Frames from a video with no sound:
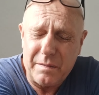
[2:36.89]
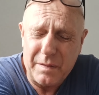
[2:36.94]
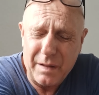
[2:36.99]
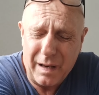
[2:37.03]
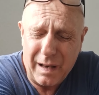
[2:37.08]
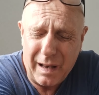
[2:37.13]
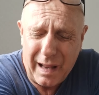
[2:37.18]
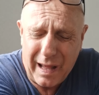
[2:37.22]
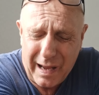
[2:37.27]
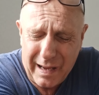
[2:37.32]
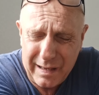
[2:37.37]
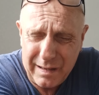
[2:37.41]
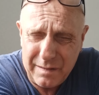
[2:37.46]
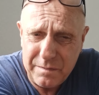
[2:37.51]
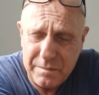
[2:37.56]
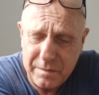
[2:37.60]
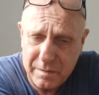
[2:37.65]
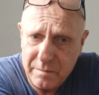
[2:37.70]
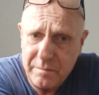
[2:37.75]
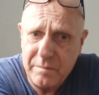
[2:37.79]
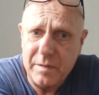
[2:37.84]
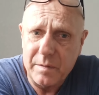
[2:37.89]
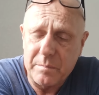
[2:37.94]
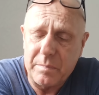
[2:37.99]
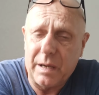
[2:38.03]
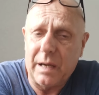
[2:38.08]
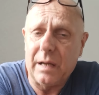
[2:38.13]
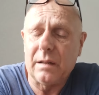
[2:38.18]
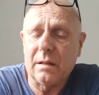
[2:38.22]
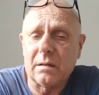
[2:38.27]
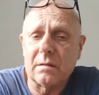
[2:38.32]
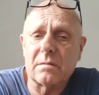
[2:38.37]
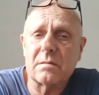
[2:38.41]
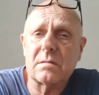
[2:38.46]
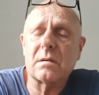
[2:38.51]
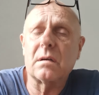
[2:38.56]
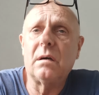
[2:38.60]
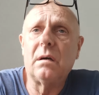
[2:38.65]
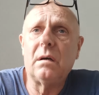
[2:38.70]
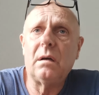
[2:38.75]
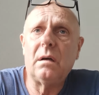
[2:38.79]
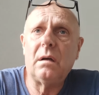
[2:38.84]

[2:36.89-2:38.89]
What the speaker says: the life of the belt.